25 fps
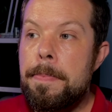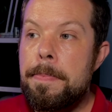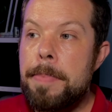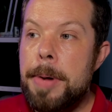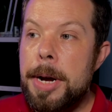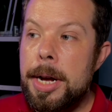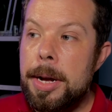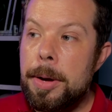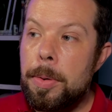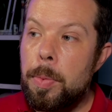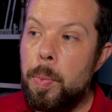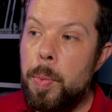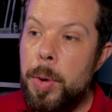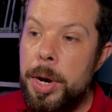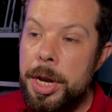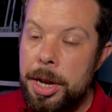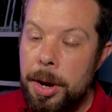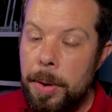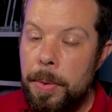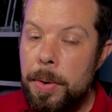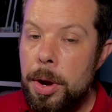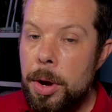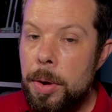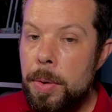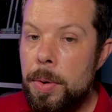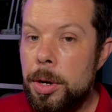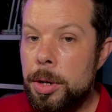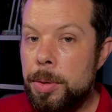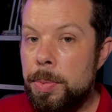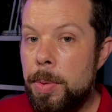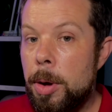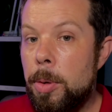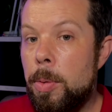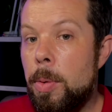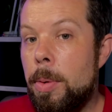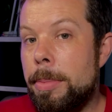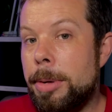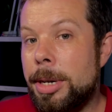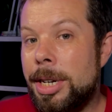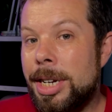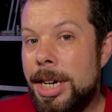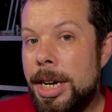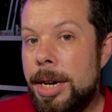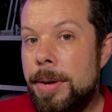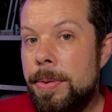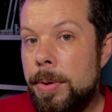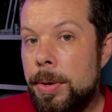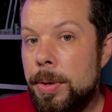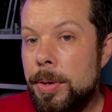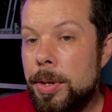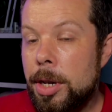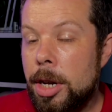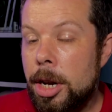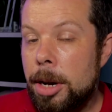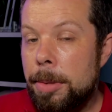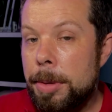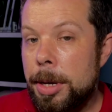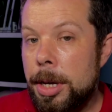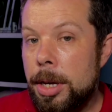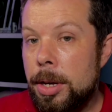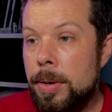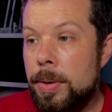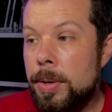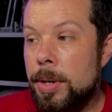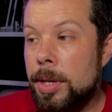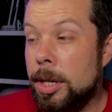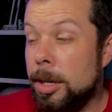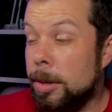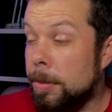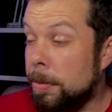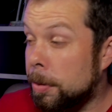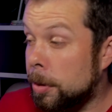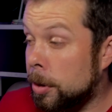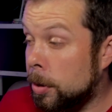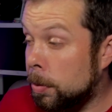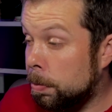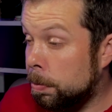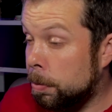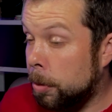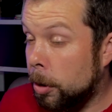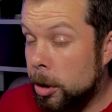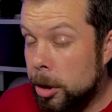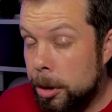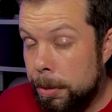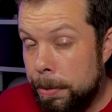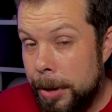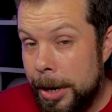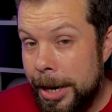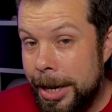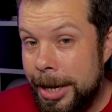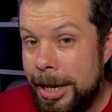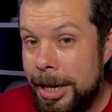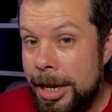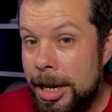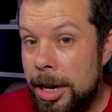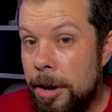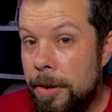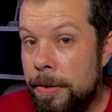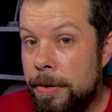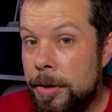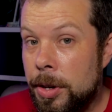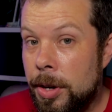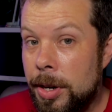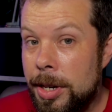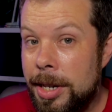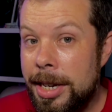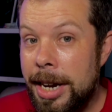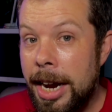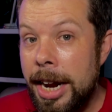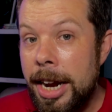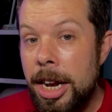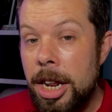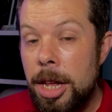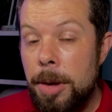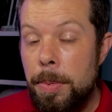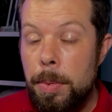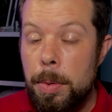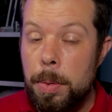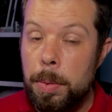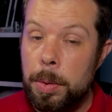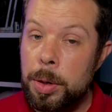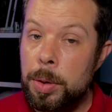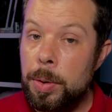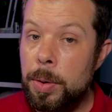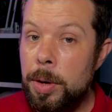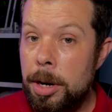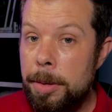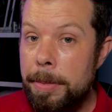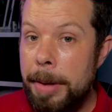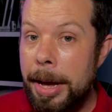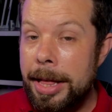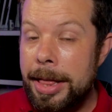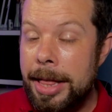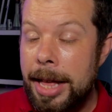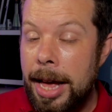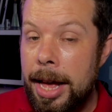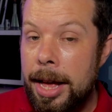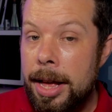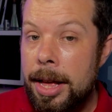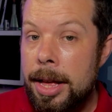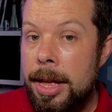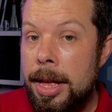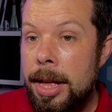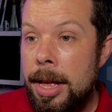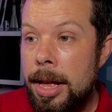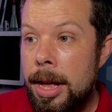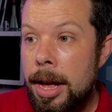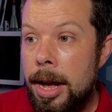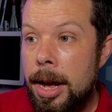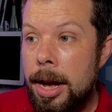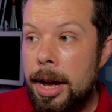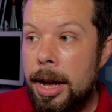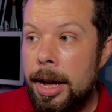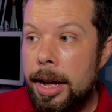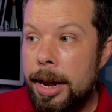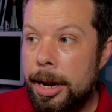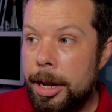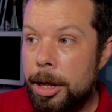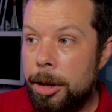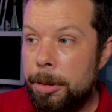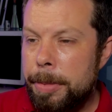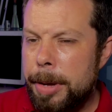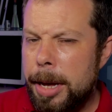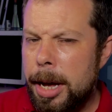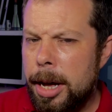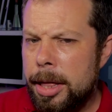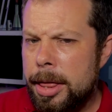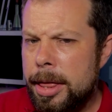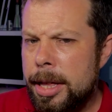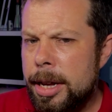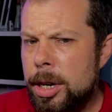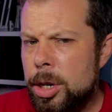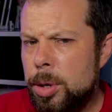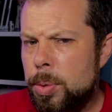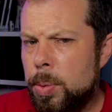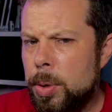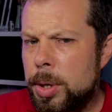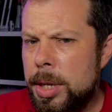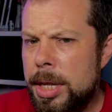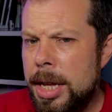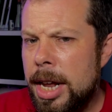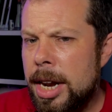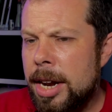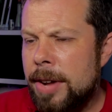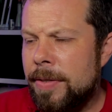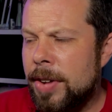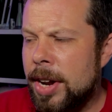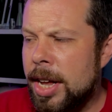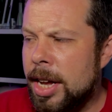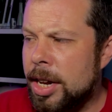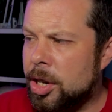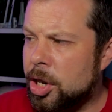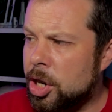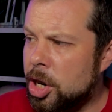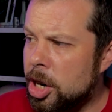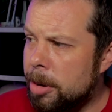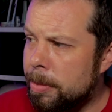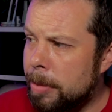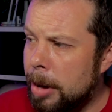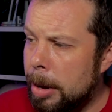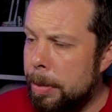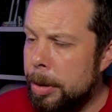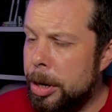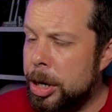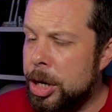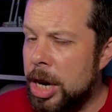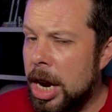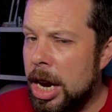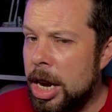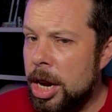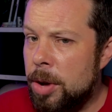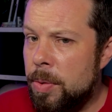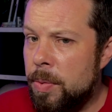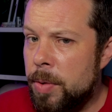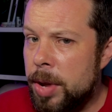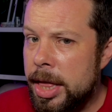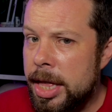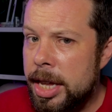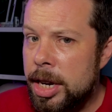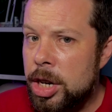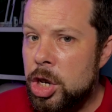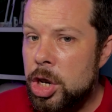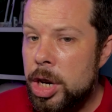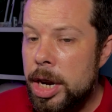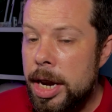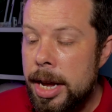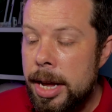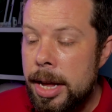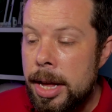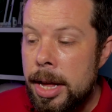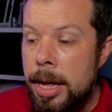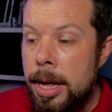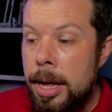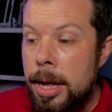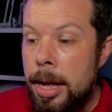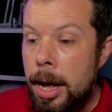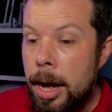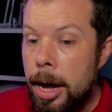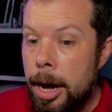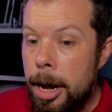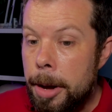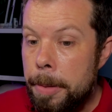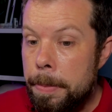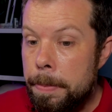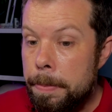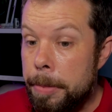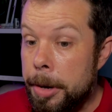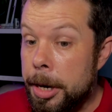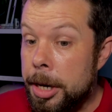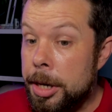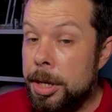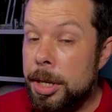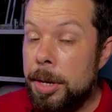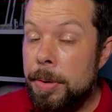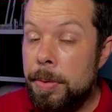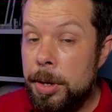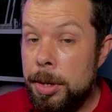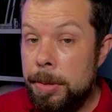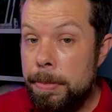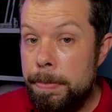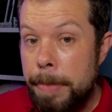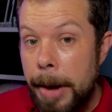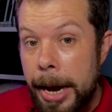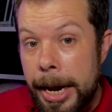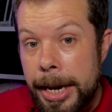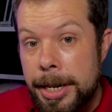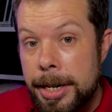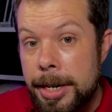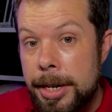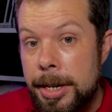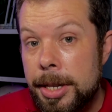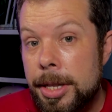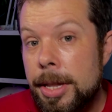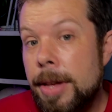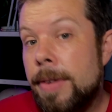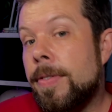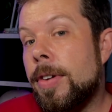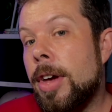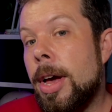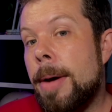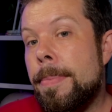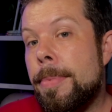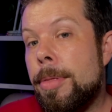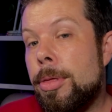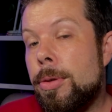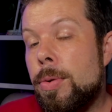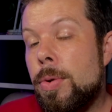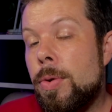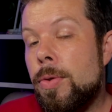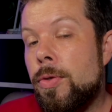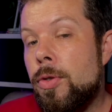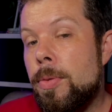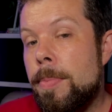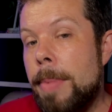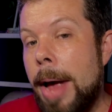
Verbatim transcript: But we don't know as well what materials are going to be used. There's a possibility of titanium. We were talking about that uh, a little bit, I think, towards the end of last year, maybe January this year, um, because there are some patents that have come through from